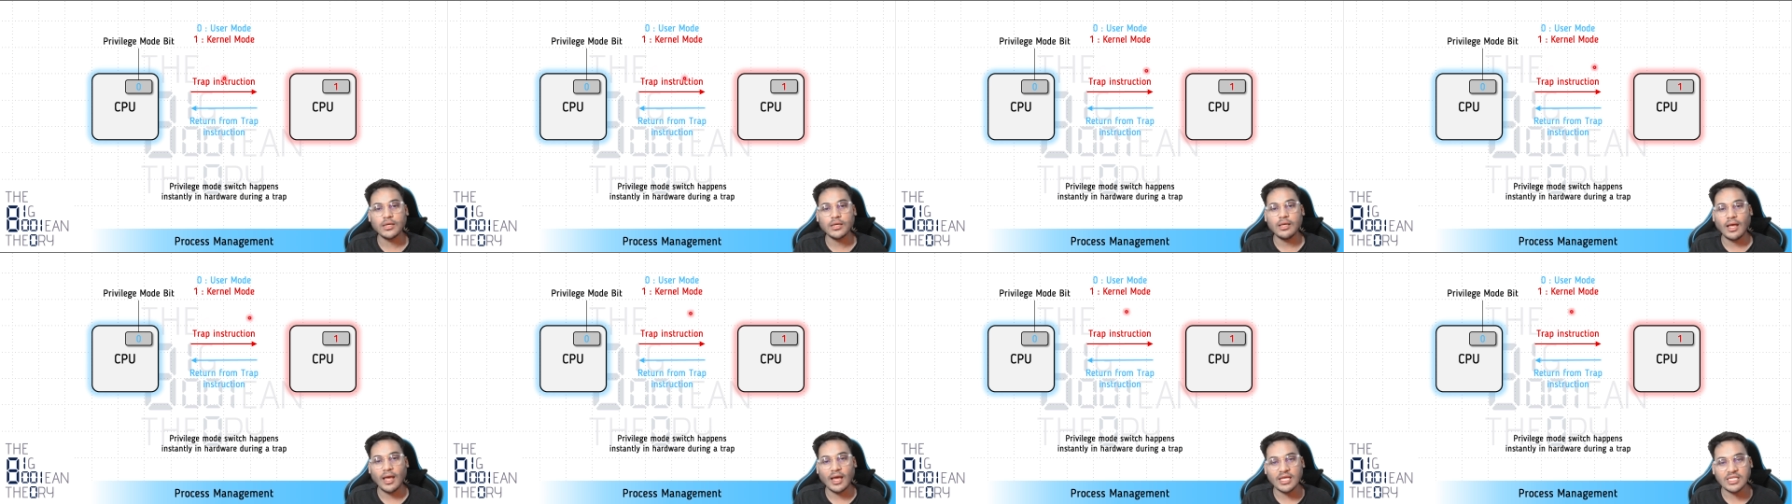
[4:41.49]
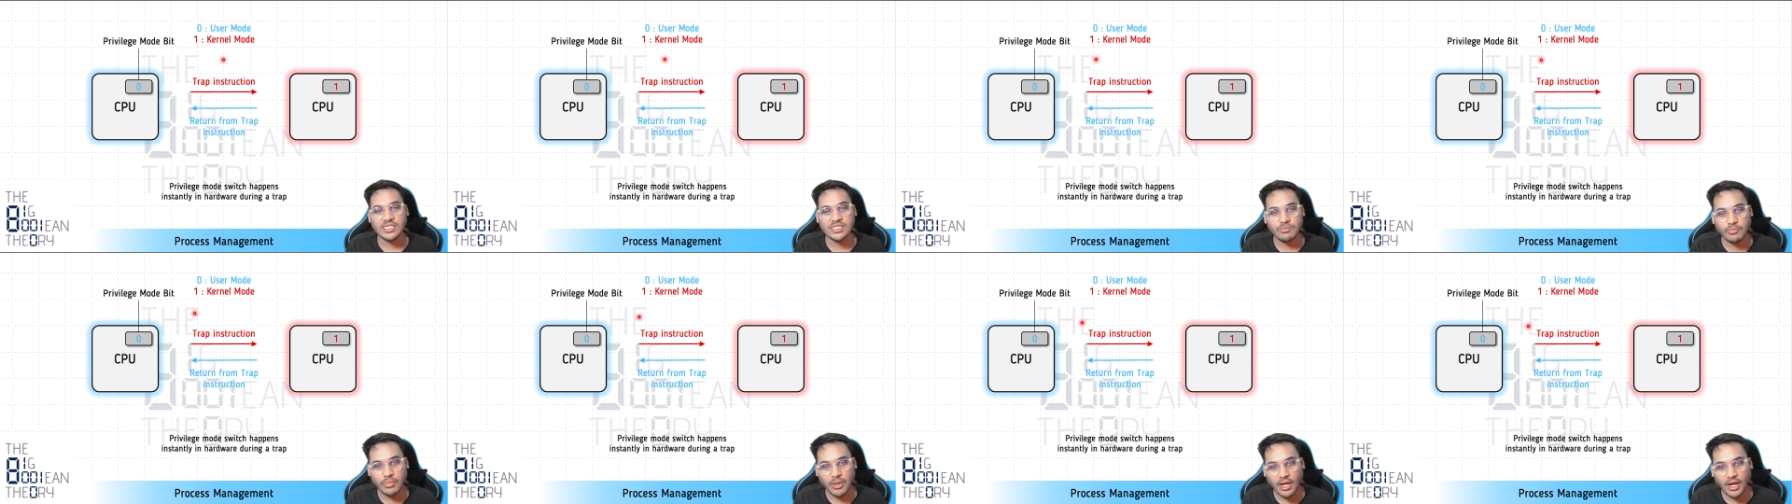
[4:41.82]

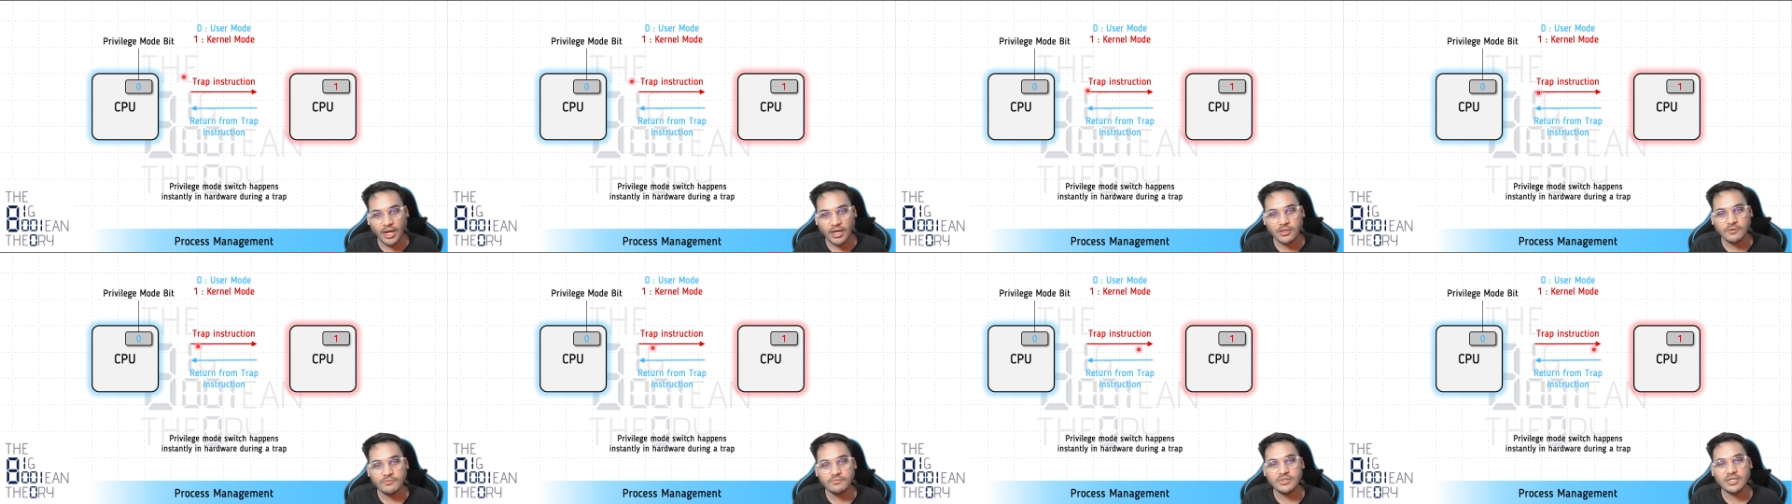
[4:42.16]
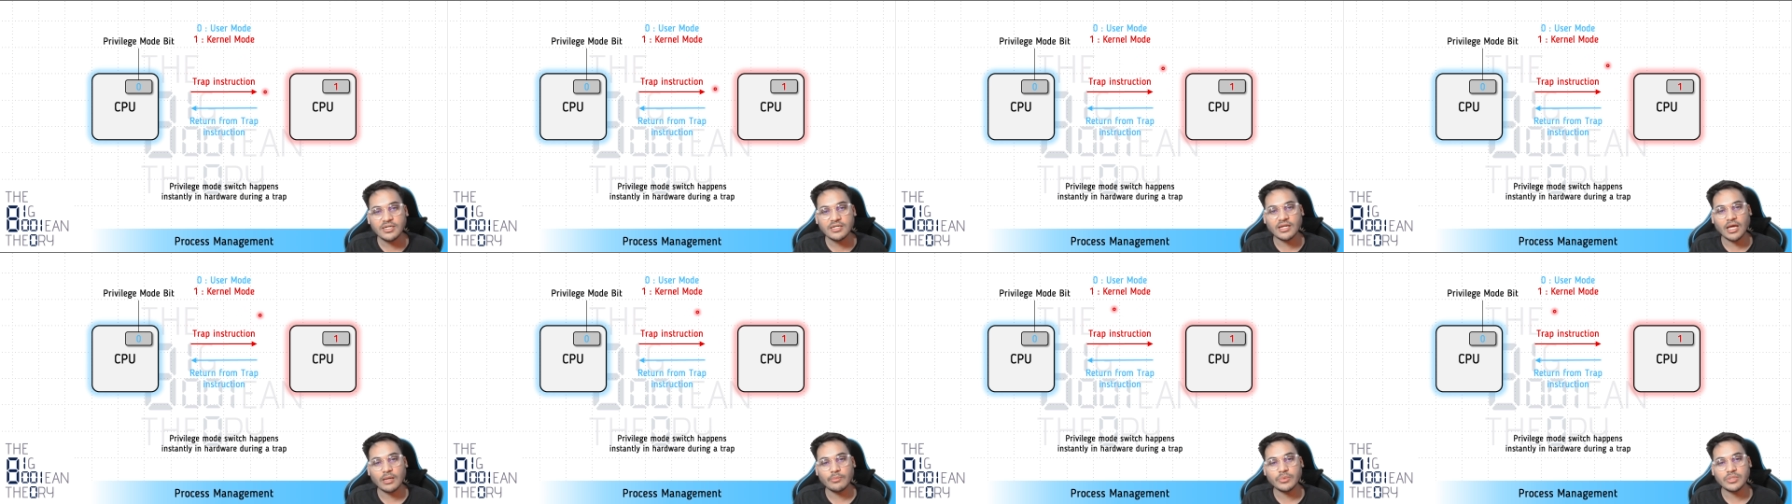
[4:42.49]
As part of the
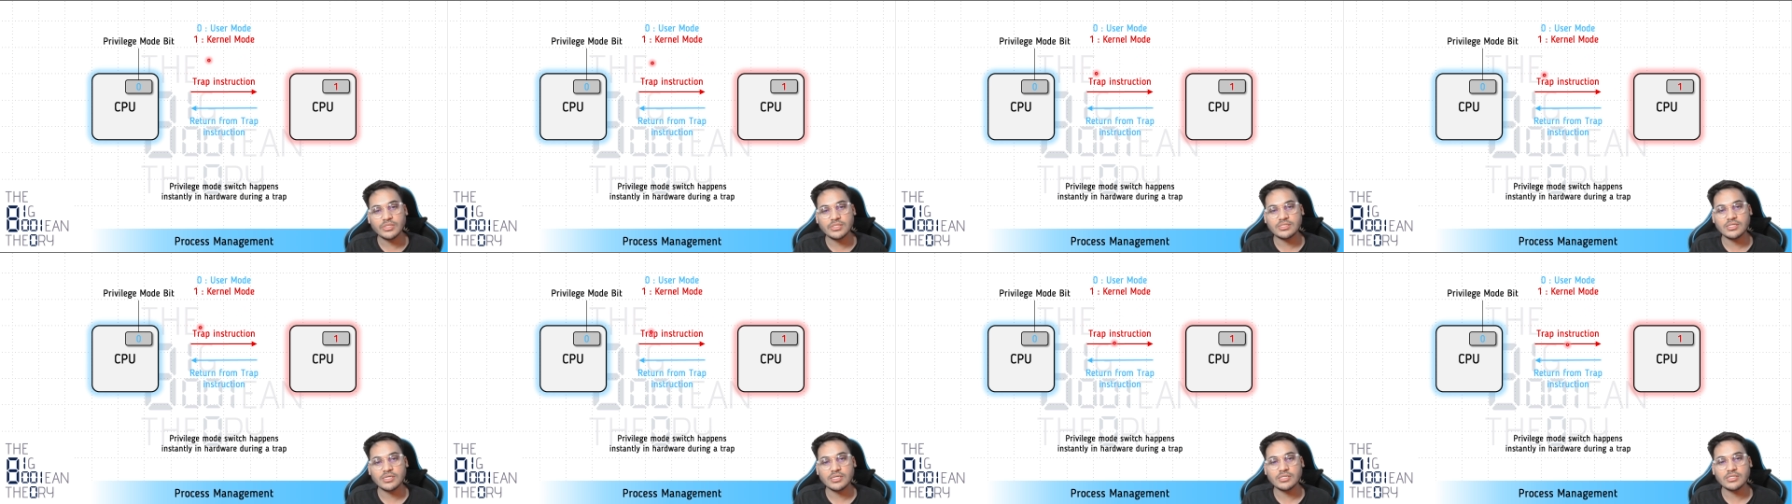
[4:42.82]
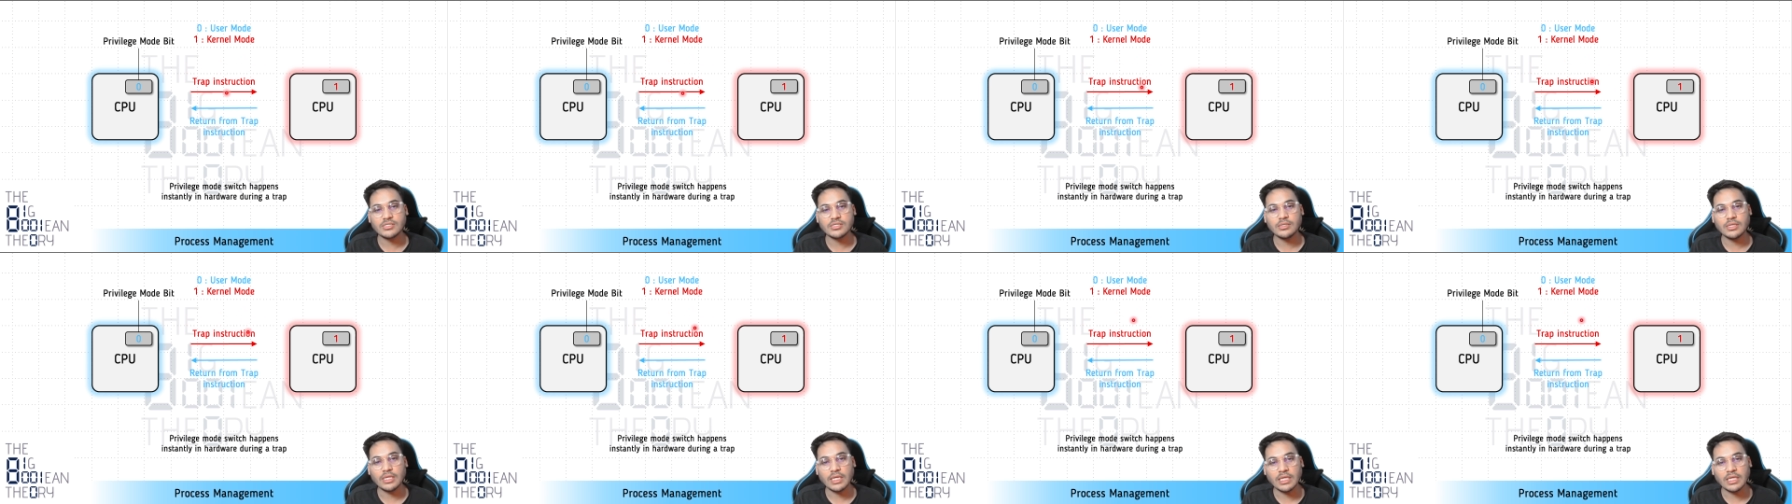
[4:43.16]
trap instruction